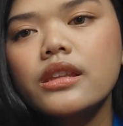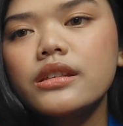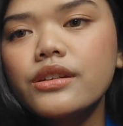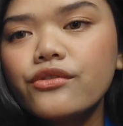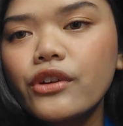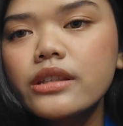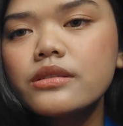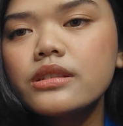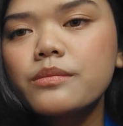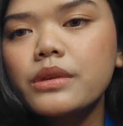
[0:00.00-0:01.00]
The
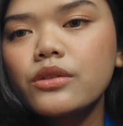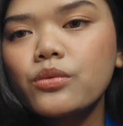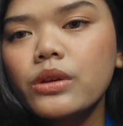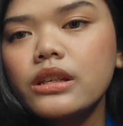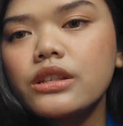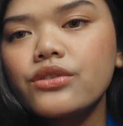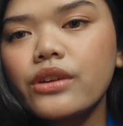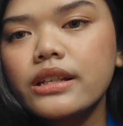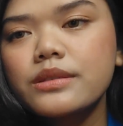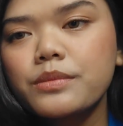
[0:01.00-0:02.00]
difference between
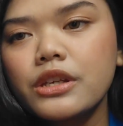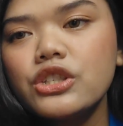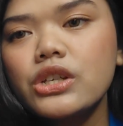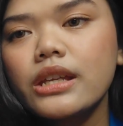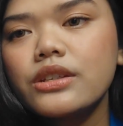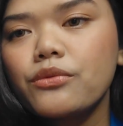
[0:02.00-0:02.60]
direct speech and